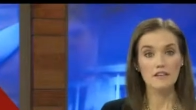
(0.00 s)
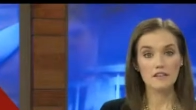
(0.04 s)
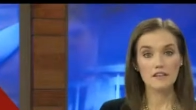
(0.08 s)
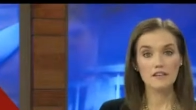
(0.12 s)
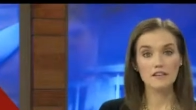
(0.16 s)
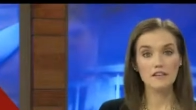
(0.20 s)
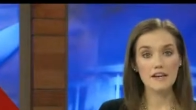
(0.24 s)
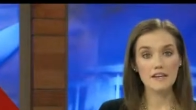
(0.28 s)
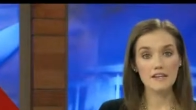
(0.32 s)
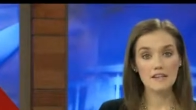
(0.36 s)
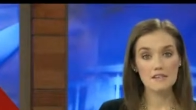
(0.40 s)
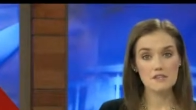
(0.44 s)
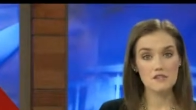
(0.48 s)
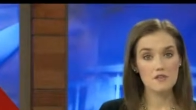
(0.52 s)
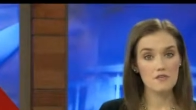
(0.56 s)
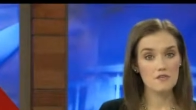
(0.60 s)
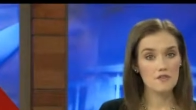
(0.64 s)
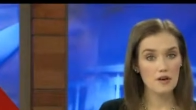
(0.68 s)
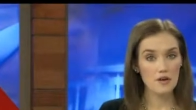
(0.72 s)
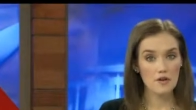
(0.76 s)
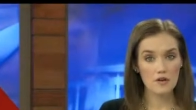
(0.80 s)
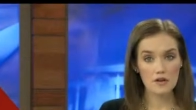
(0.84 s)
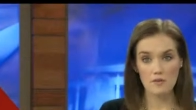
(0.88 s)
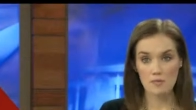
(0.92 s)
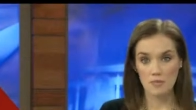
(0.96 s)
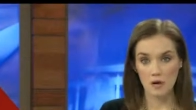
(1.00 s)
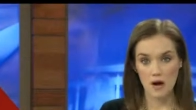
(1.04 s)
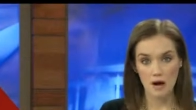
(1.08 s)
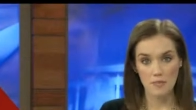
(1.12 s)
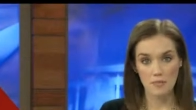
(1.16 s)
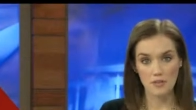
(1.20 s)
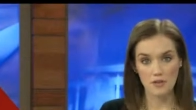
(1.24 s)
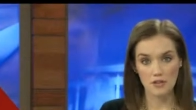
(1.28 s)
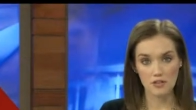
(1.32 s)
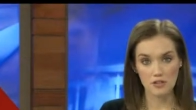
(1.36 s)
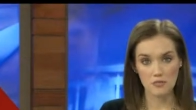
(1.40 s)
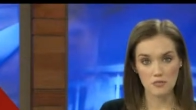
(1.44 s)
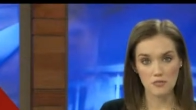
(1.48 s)
The lake is a very
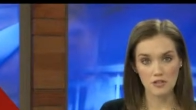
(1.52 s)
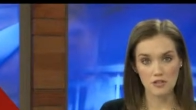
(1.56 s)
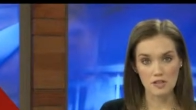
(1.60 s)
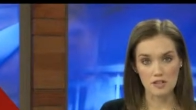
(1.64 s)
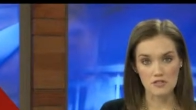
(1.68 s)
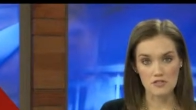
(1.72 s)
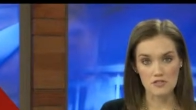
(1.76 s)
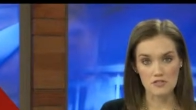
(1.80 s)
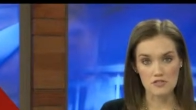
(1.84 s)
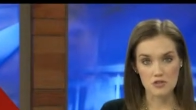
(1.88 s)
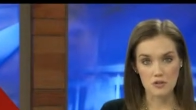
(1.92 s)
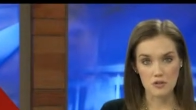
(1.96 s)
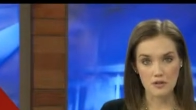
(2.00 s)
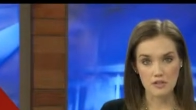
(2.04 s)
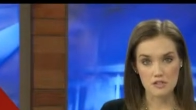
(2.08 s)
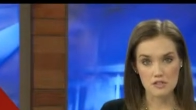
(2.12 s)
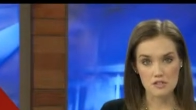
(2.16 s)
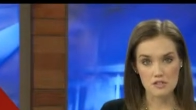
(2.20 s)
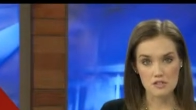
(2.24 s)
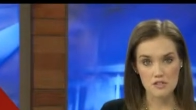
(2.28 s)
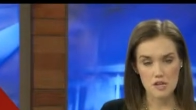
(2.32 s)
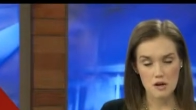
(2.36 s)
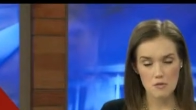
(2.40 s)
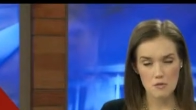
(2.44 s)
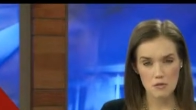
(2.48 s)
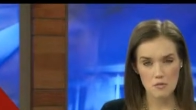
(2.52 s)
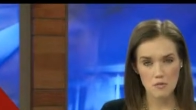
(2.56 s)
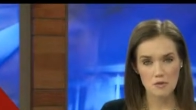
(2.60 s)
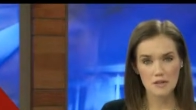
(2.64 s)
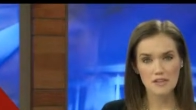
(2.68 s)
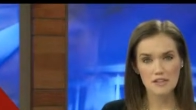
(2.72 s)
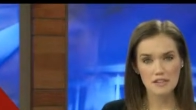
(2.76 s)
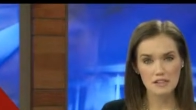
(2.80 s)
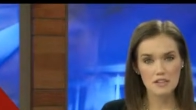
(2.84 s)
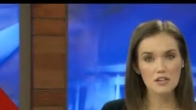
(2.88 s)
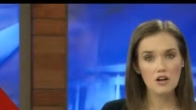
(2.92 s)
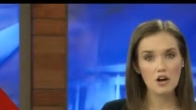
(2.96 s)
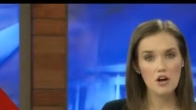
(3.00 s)
popular place during the summer,
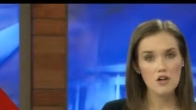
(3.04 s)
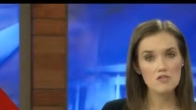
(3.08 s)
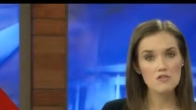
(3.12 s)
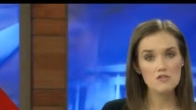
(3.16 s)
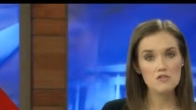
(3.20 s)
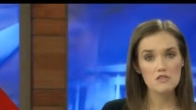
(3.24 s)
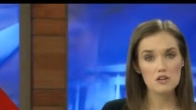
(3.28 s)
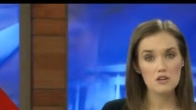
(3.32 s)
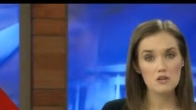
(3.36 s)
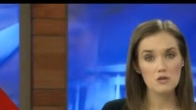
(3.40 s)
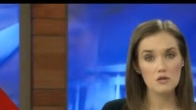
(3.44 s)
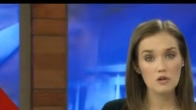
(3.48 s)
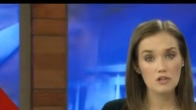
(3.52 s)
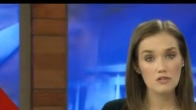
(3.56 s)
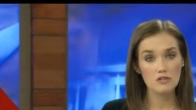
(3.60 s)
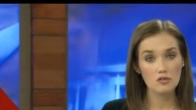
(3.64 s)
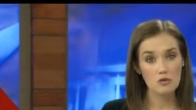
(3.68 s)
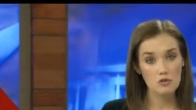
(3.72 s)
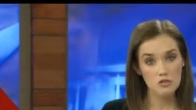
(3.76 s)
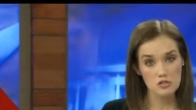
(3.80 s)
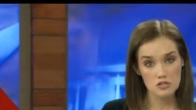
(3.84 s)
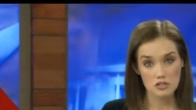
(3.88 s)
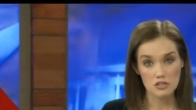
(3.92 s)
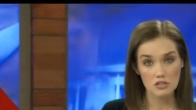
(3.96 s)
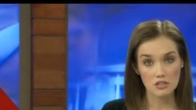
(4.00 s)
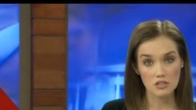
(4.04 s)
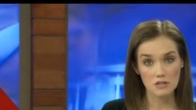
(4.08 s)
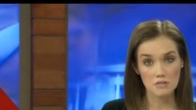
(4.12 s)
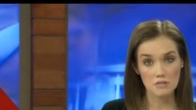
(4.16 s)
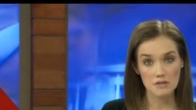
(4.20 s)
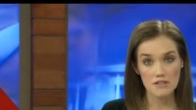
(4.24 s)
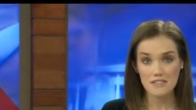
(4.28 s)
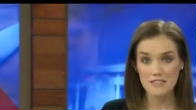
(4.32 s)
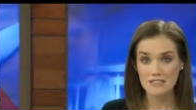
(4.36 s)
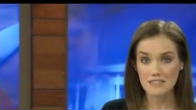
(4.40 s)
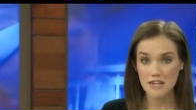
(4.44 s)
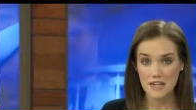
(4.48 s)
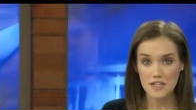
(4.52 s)
but it can also, unfortunately,
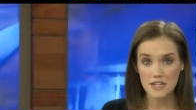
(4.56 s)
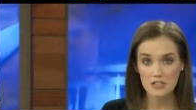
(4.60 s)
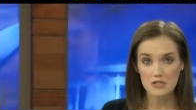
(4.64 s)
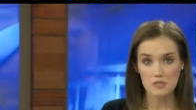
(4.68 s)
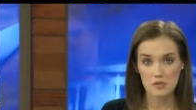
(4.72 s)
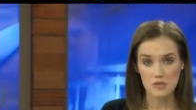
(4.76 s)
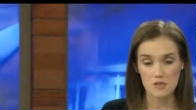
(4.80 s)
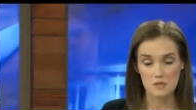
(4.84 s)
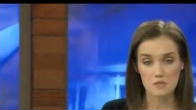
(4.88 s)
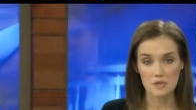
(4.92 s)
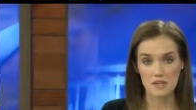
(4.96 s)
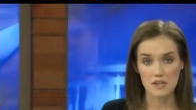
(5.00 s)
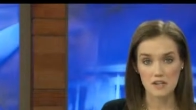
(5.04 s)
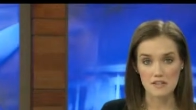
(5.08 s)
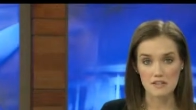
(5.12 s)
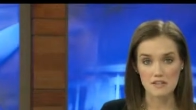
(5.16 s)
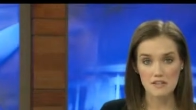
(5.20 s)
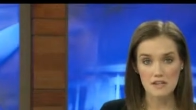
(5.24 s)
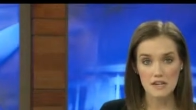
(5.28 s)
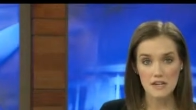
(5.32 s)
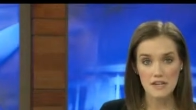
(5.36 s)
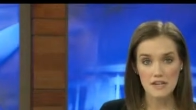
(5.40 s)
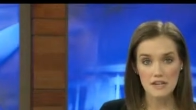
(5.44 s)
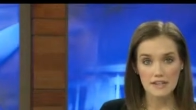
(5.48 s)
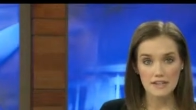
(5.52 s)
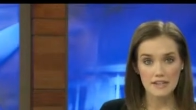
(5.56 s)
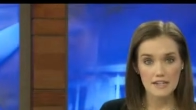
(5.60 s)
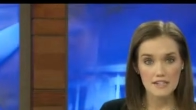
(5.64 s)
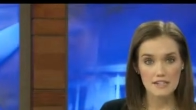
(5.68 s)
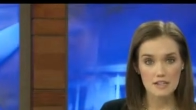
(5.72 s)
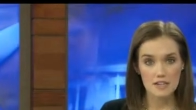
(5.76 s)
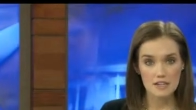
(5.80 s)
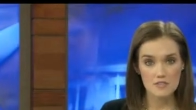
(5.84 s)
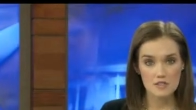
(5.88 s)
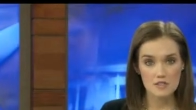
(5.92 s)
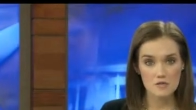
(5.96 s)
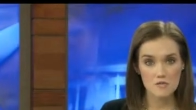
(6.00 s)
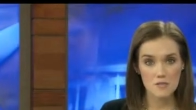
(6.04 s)
be a dangerous place.
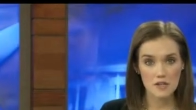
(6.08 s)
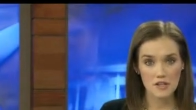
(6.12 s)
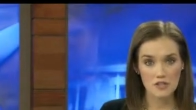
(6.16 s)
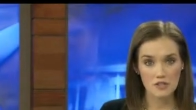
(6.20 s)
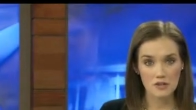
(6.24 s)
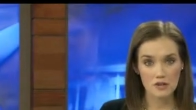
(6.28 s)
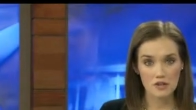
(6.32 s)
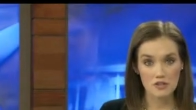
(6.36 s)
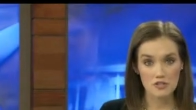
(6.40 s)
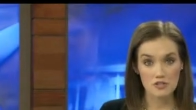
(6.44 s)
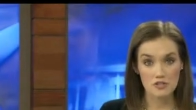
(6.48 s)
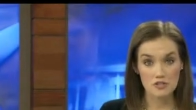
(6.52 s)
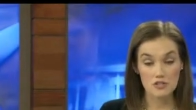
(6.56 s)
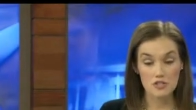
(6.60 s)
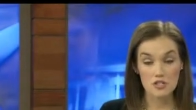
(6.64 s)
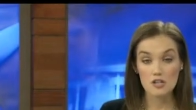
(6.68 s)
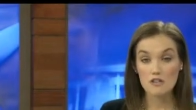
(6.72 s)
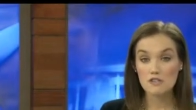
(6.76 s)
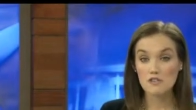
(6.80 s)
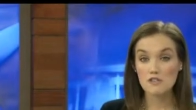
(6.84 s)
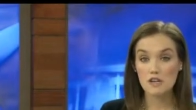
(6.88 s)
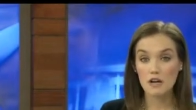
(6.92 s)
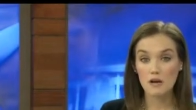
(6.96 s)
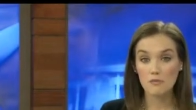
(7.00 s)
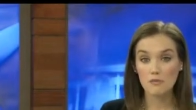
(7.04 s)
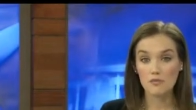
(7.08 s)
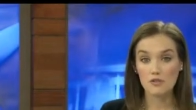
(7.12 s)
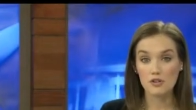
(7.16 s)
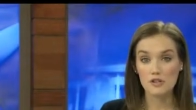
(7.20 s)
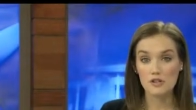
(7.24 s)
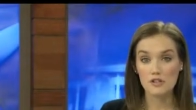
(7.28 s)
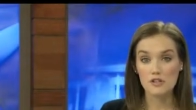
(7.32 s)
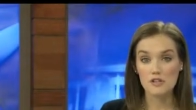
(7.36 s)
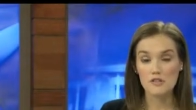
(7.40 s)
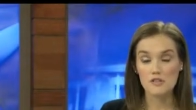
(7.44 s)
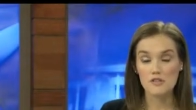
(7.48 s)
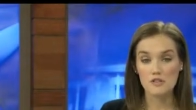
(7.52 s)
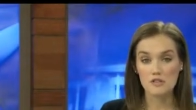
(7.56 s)
KTXS meteorologist Chelsea
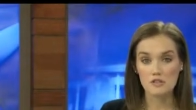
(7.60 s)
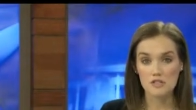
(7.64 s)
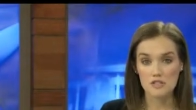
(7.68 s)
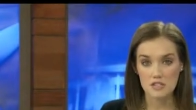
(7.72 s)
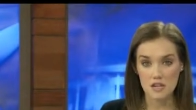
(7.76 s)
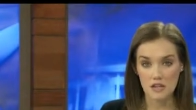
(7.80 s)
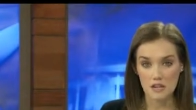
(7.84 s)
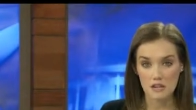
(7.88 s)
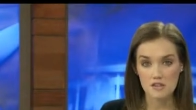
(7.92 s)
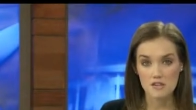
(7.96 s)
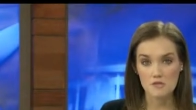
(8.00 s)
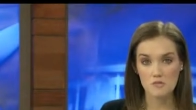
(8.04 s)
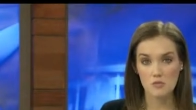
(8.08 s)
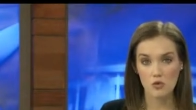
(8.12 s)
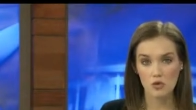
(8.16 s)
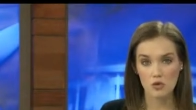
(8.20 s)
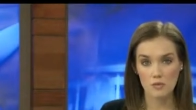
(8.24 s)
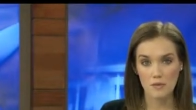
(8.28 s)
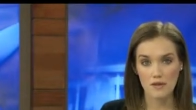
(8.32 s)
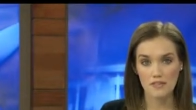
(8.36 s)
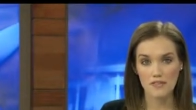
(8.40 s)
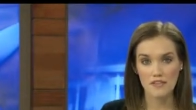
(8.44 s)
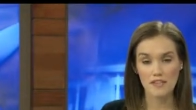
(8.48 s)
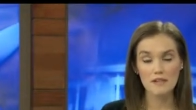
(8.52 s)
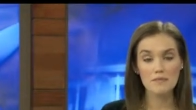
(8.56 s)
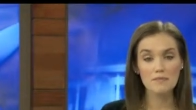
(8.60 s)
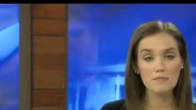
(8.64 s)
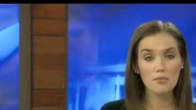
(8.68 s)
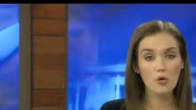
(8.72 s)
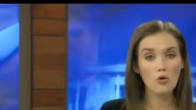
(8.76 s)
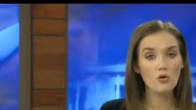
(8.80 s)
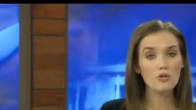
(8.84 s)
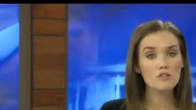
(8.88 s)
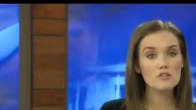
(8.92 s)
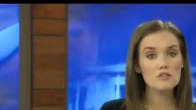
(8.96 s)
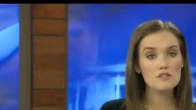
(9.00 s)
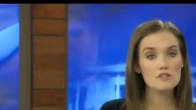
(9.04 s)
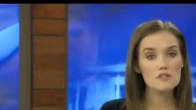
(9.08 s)
Humphrey is here to tell us more about the
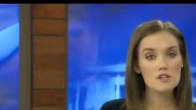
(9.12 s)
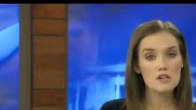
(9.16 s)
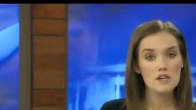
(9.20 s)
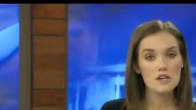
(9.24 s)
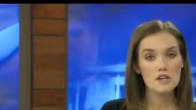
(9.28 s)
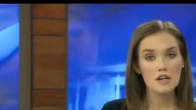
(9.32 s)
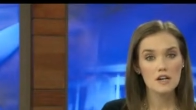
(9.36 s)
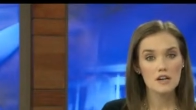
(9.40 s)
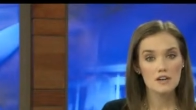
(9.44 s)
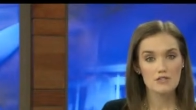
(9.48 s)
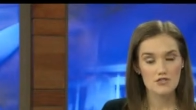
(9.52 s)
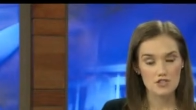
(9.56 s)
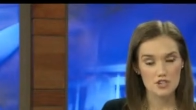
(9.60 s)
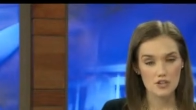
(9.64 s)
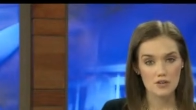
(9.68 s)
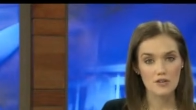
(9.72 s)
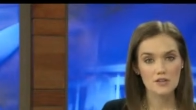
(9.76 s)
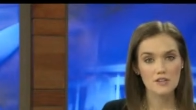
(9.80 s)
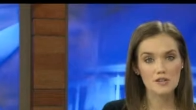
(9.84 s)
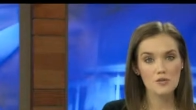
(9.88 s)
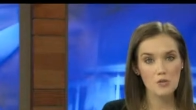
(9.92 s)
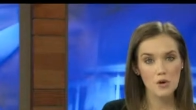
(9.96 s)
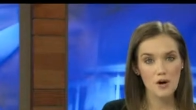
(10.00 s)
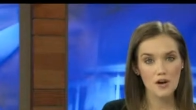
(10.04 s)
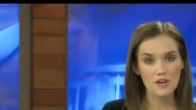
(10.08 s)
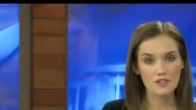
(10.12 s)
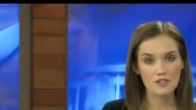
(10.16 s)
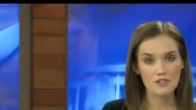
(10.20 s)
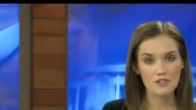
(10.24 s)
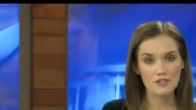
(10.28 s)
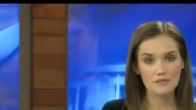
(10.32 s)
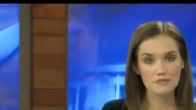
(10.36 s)
importance of sharing the water.